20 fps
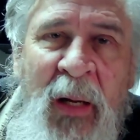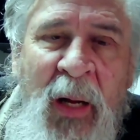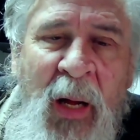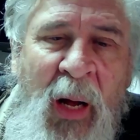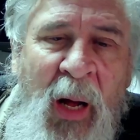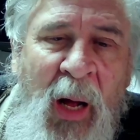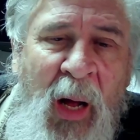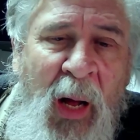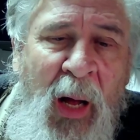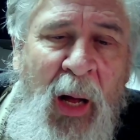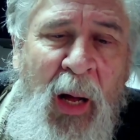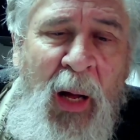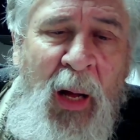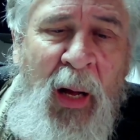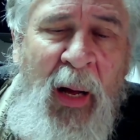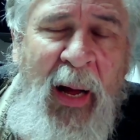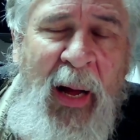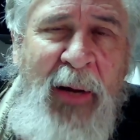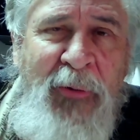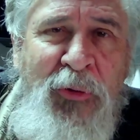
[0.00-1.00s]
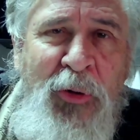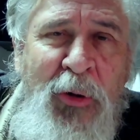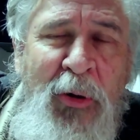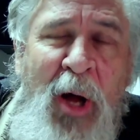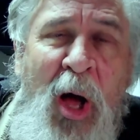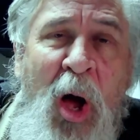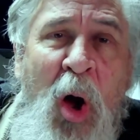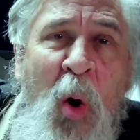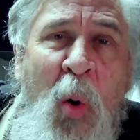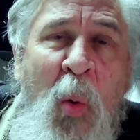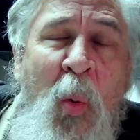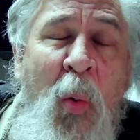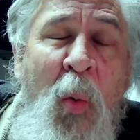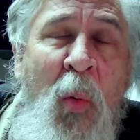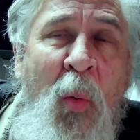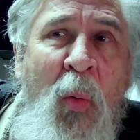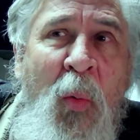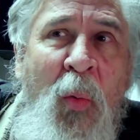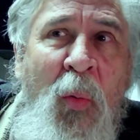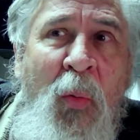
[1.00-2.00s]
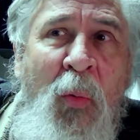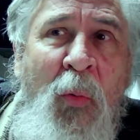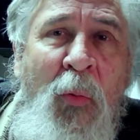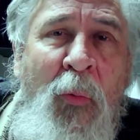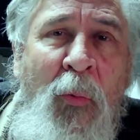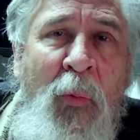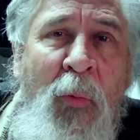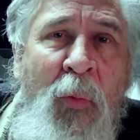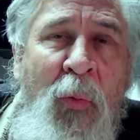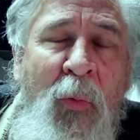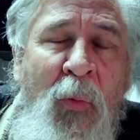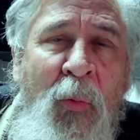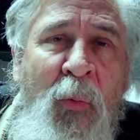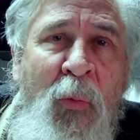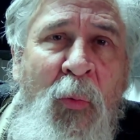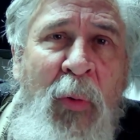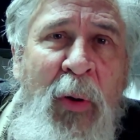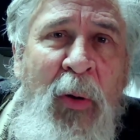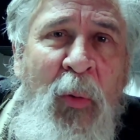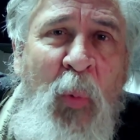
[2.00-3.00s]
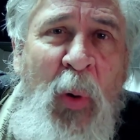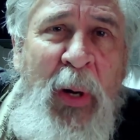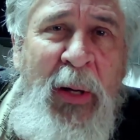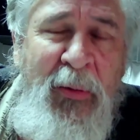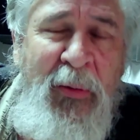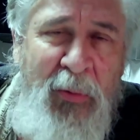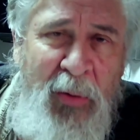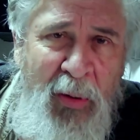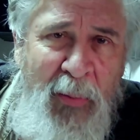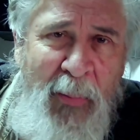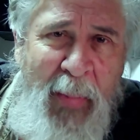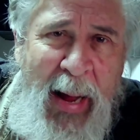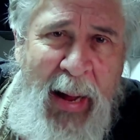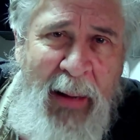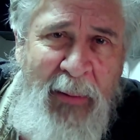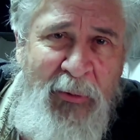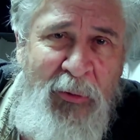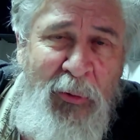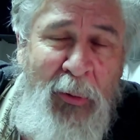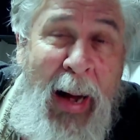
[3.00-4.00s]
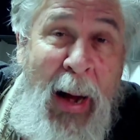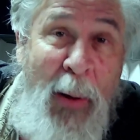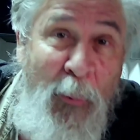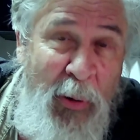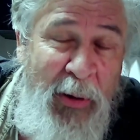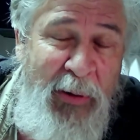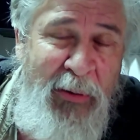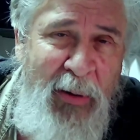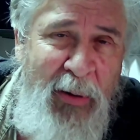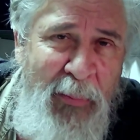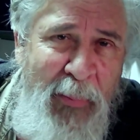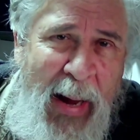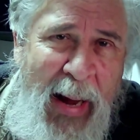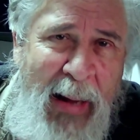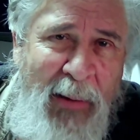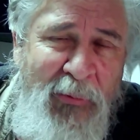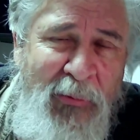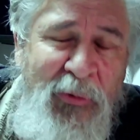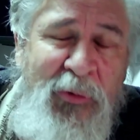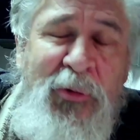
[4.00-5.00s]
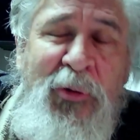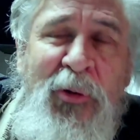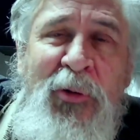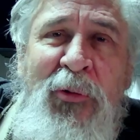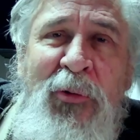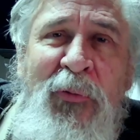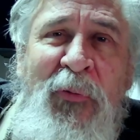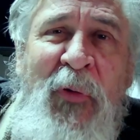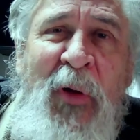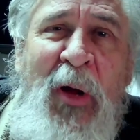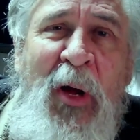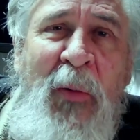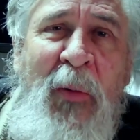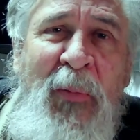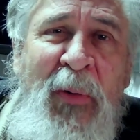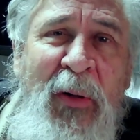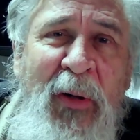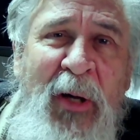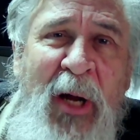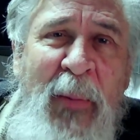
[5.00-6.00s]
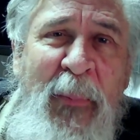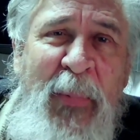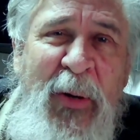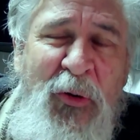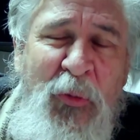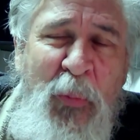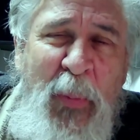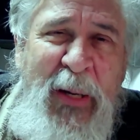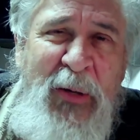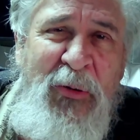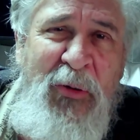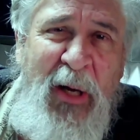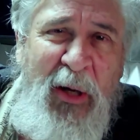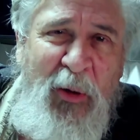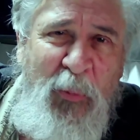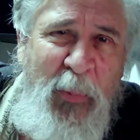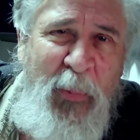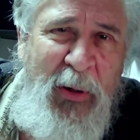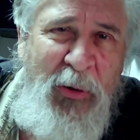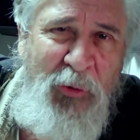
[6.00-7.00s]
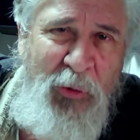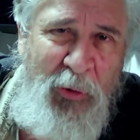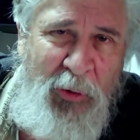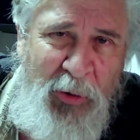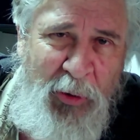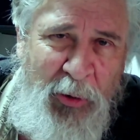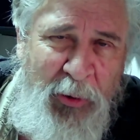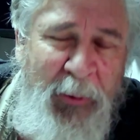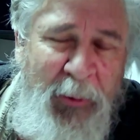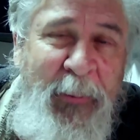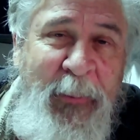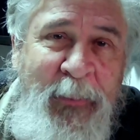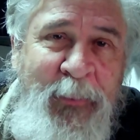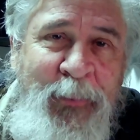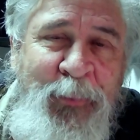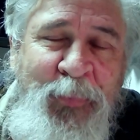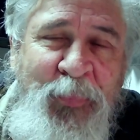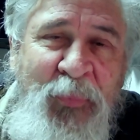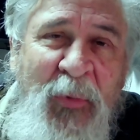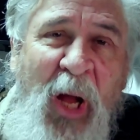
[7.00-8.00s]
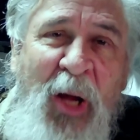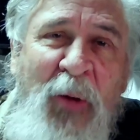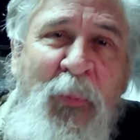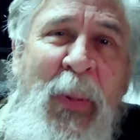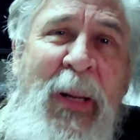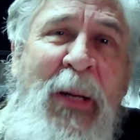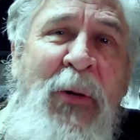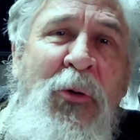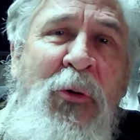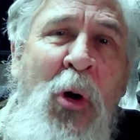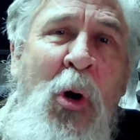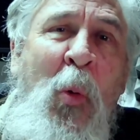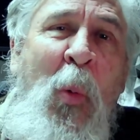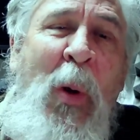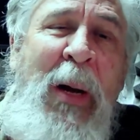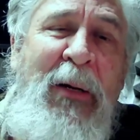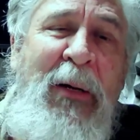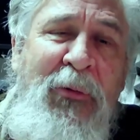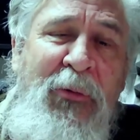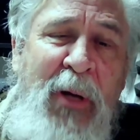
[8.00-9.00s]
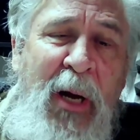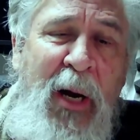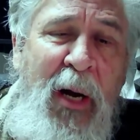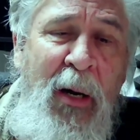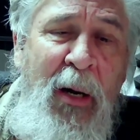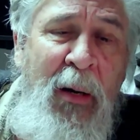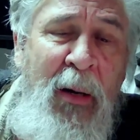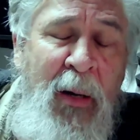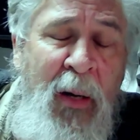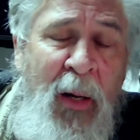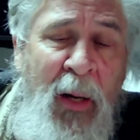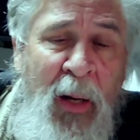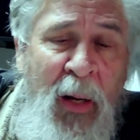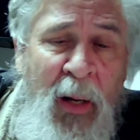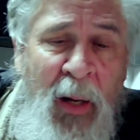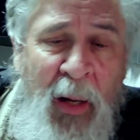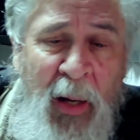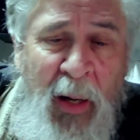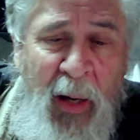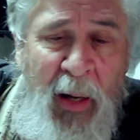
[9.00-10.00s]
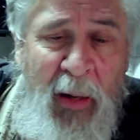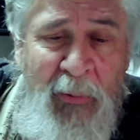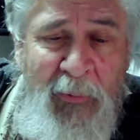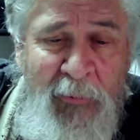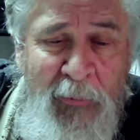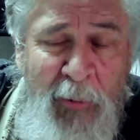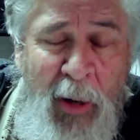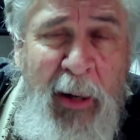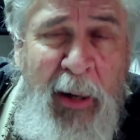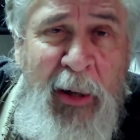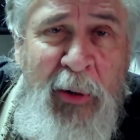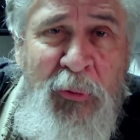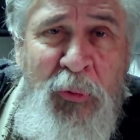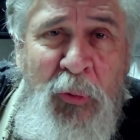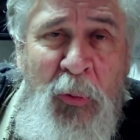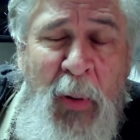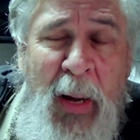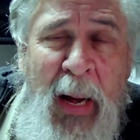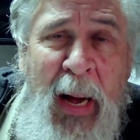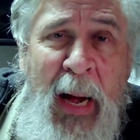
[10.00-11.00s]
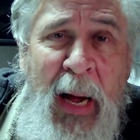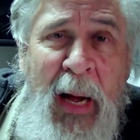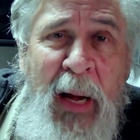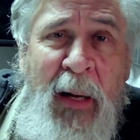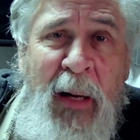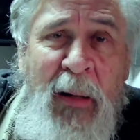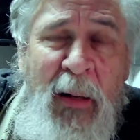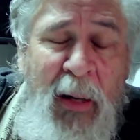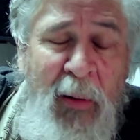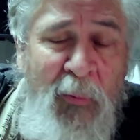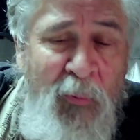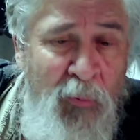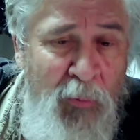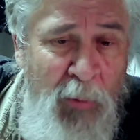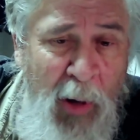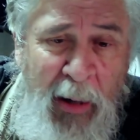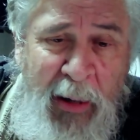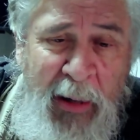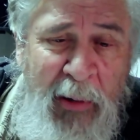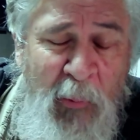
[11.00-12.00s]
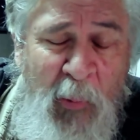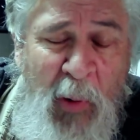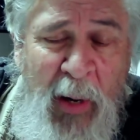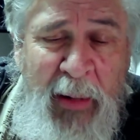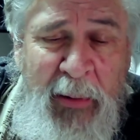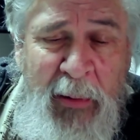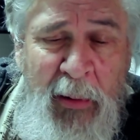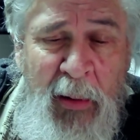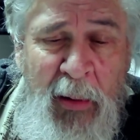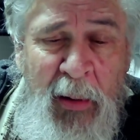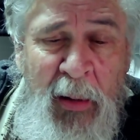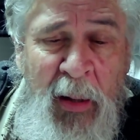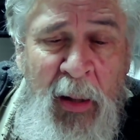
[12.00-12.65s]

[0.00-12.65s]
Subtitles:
As you know, we went to the mountains, or I went to the mountains to film the Kiamichi Beast Expedition 2. I spent 2 weeks there in rugged terrain and rugged weather,